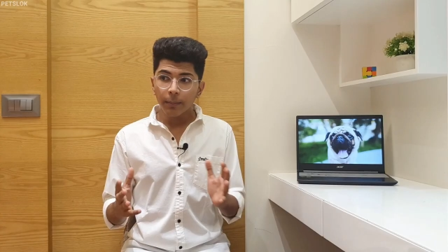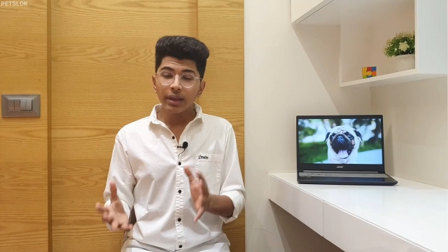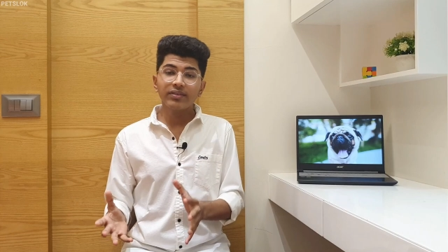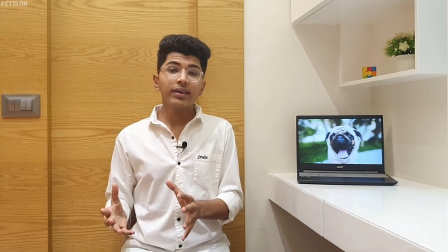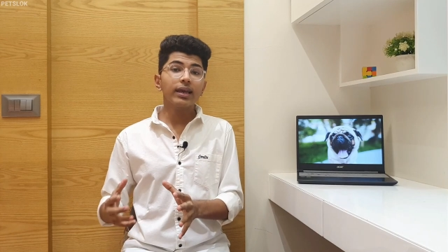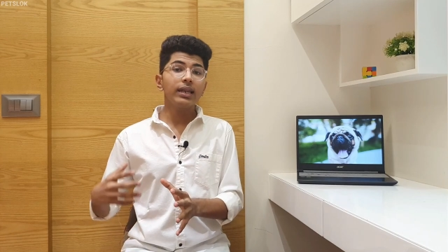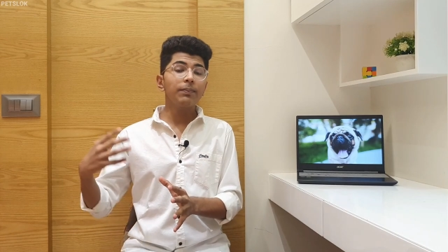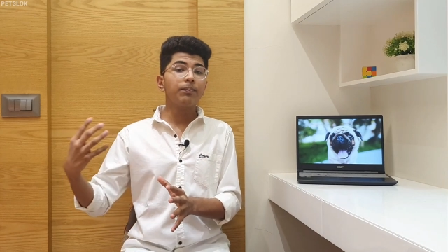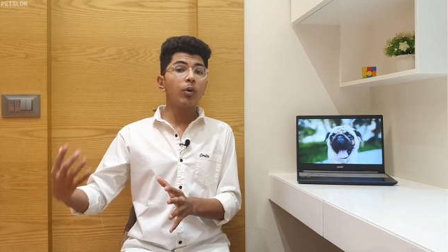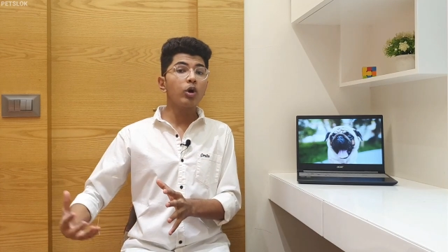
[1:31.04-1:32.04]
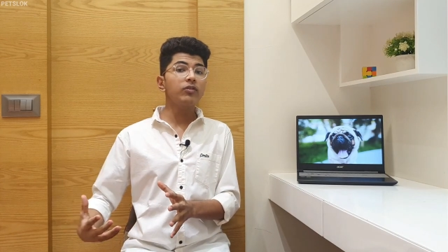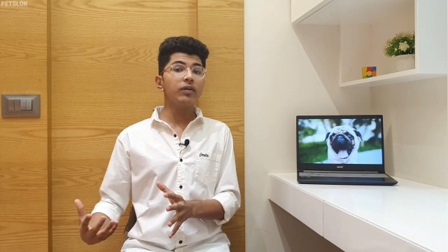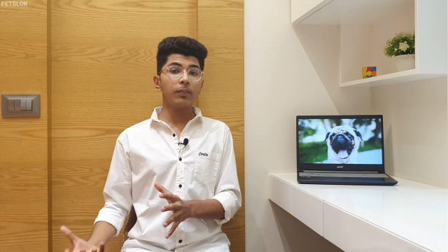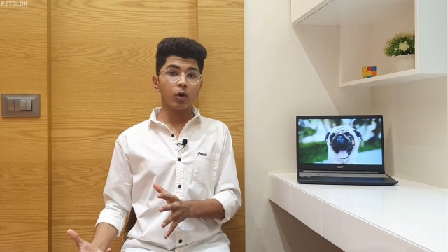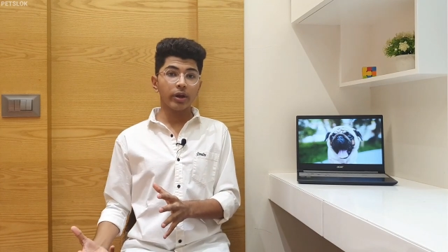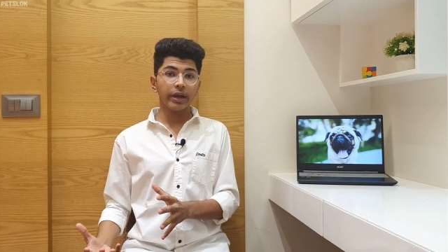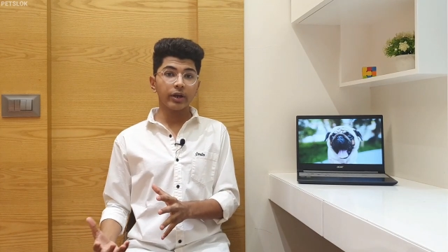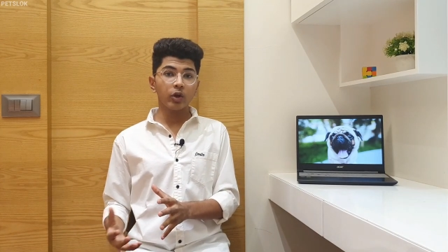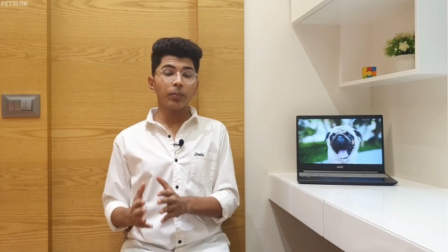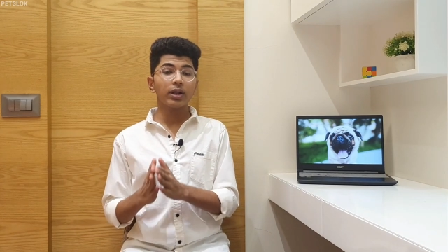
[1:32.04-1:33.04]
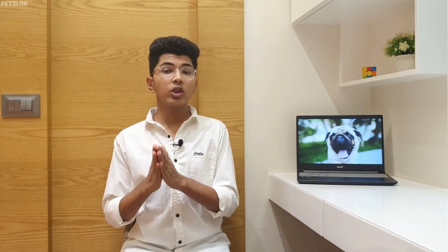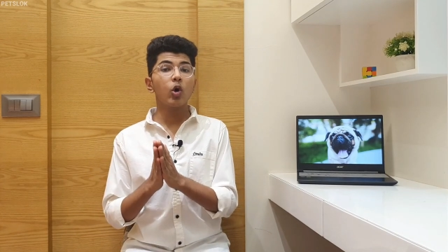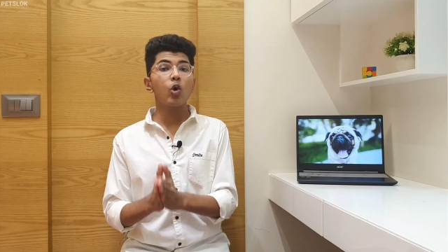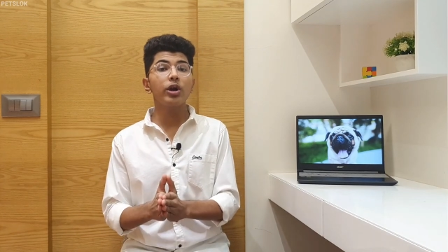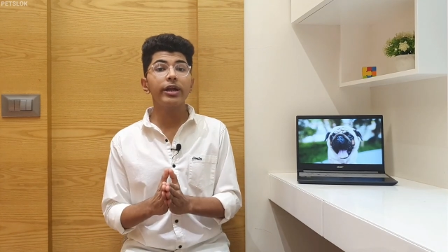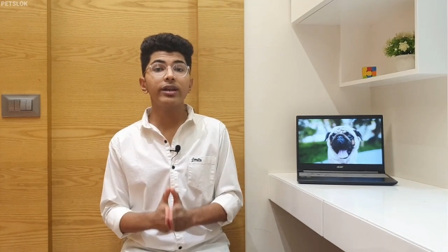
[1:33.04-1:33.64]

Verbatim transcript: Basically, both will protect you, but the only